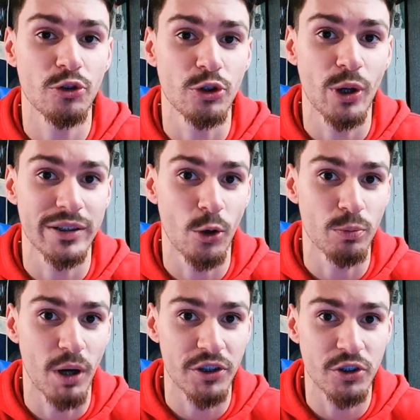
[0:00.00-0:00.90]
2 at those
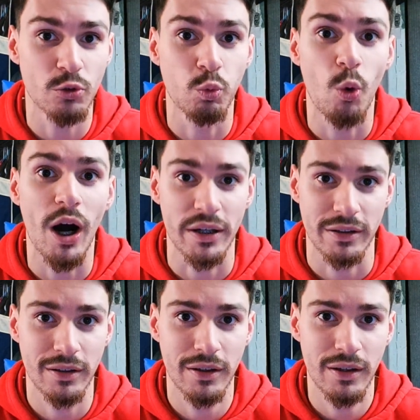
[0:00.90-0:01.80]
margins won,
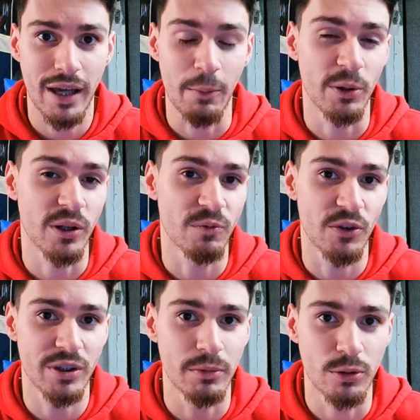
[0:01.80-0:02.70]
and we were the
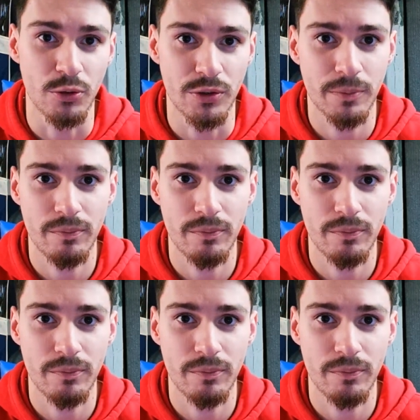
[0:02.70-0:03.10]
first team to lose.